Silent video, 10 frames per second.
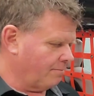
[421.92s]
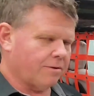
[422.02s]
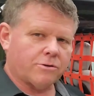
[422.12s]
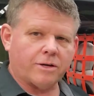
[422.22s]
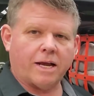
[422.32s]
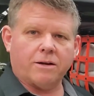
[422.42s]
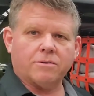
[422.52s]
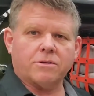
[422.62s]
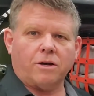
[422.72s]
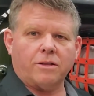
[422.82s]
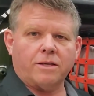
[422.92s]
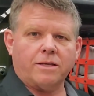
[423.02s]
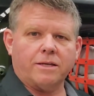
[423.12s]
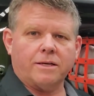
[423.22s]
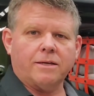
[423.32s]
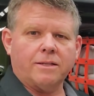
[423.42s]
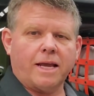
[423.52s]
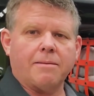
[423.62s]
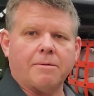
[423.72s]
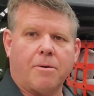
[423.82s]
showing how to install the
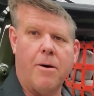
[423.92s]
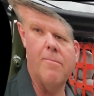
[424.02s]
hammock part.